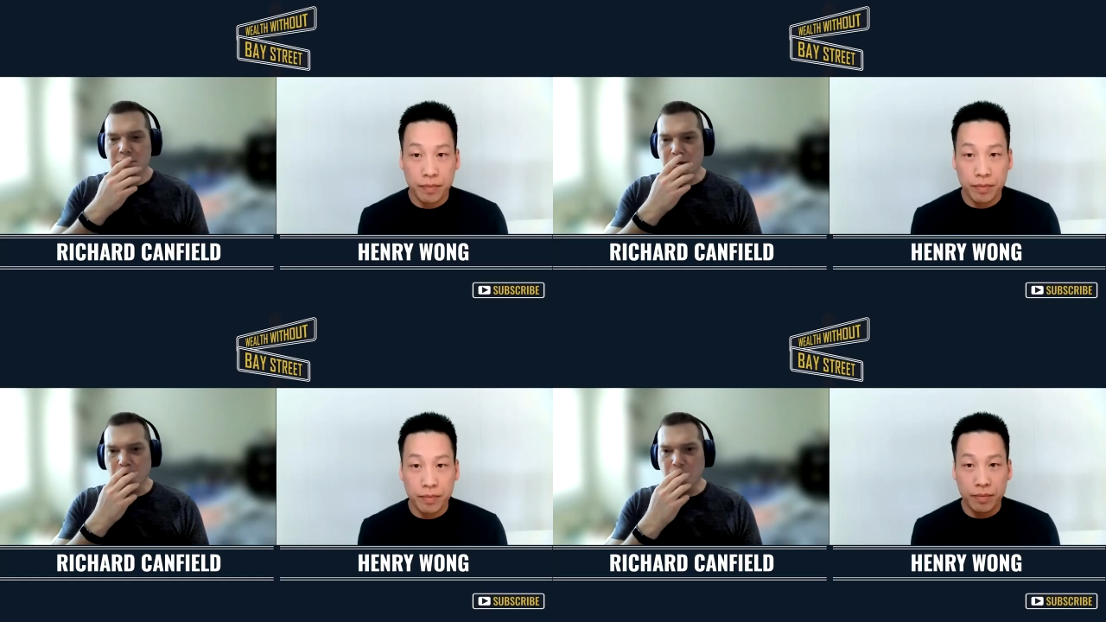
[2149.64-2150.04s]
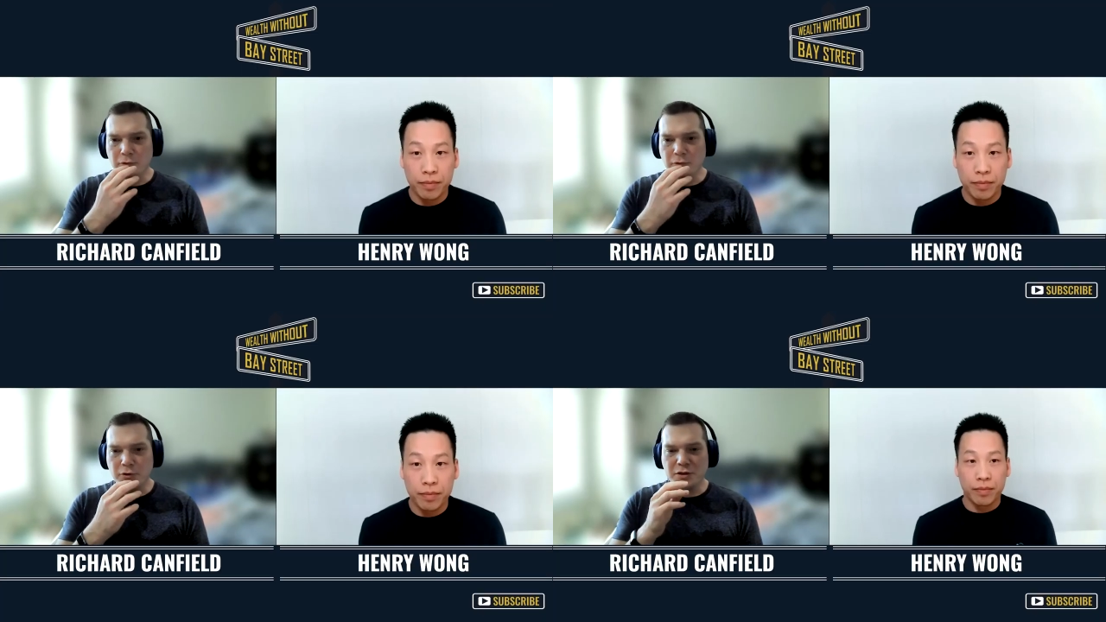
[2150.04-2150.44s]

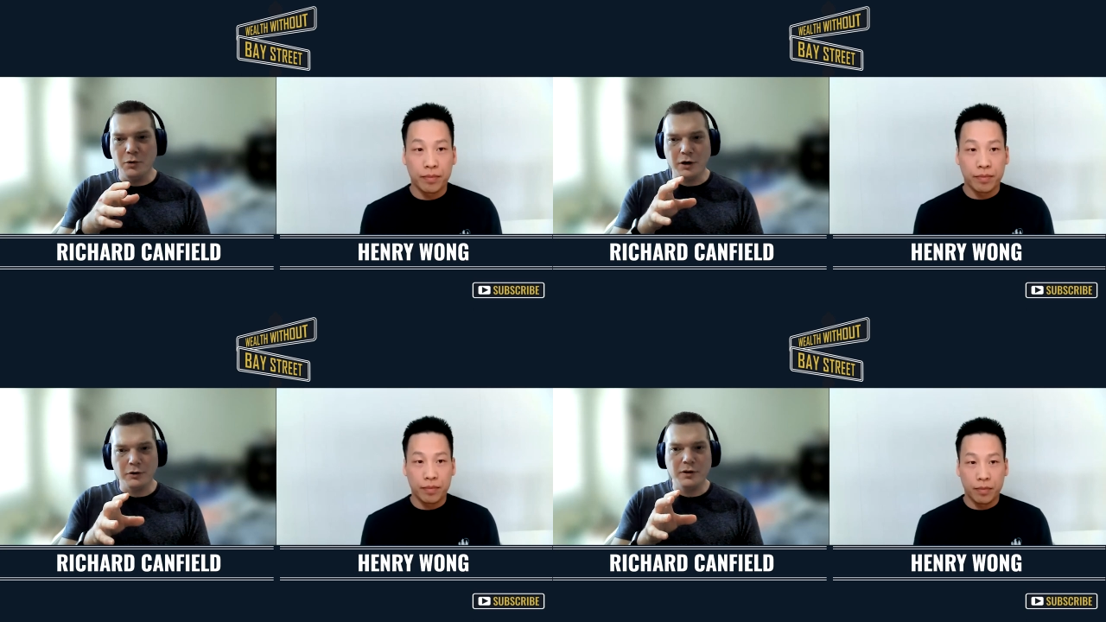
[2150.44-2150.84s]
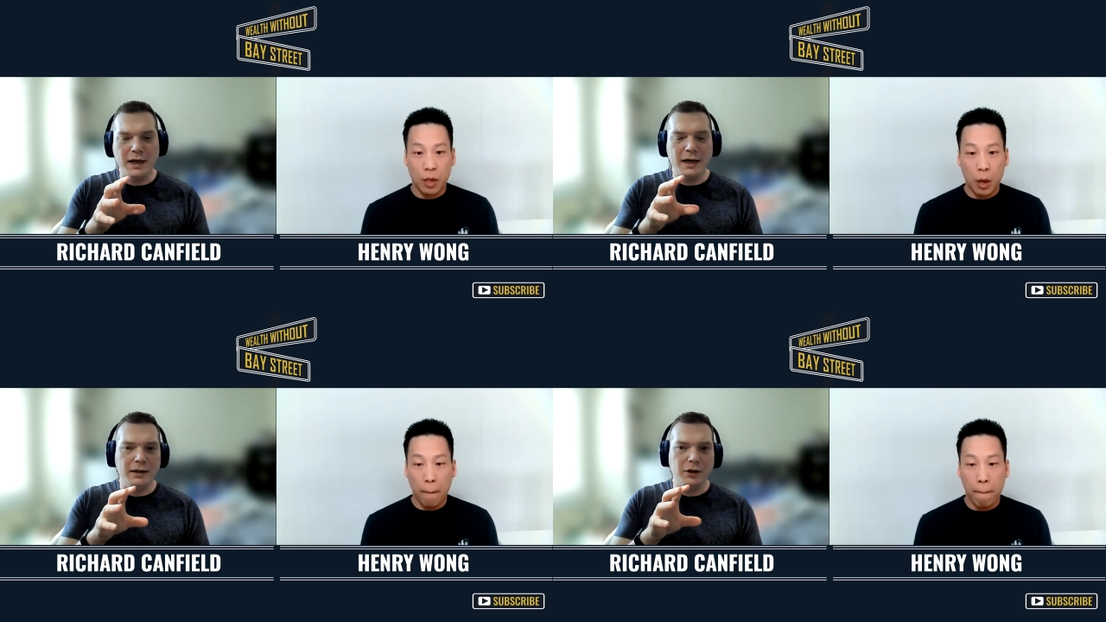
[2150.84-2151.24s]
Speaker 1: So, just to walk through
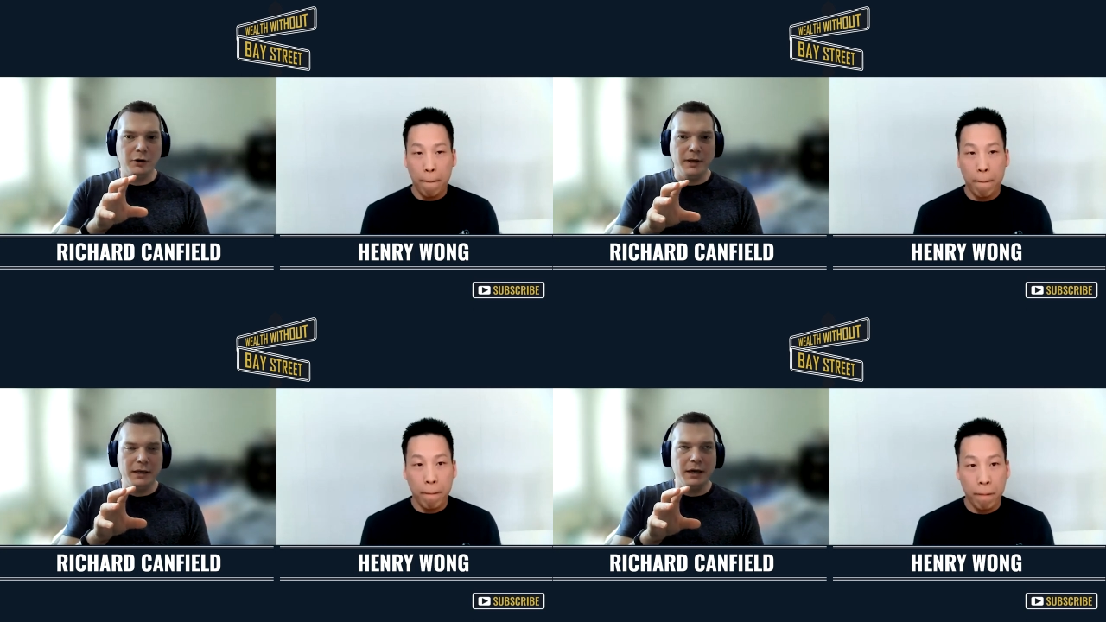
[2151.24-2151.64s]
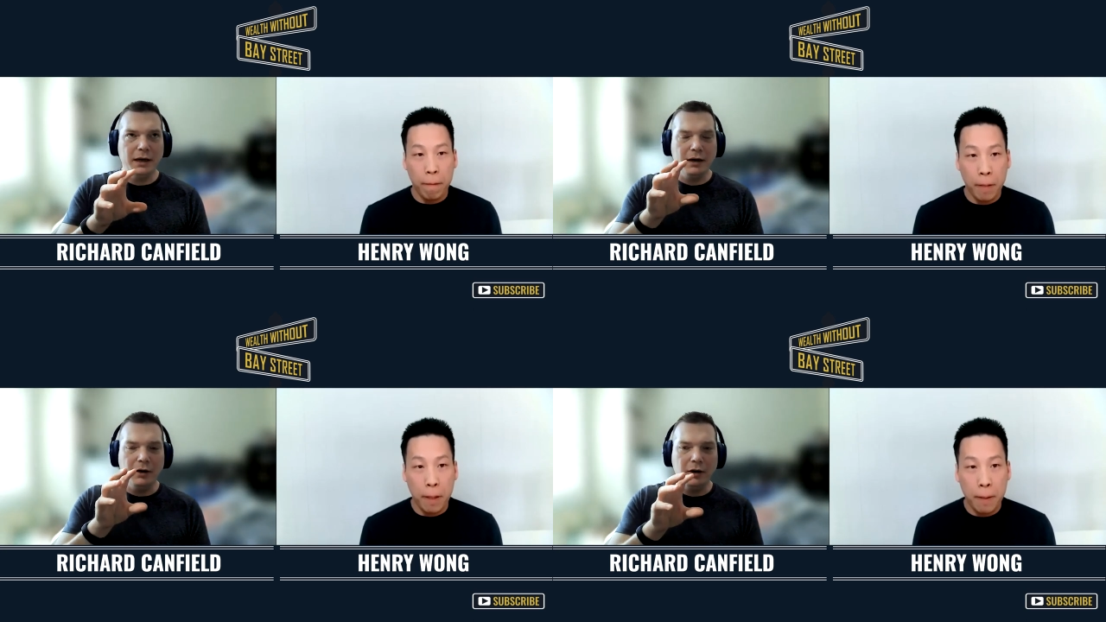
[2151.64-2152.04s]
that a little bit uh,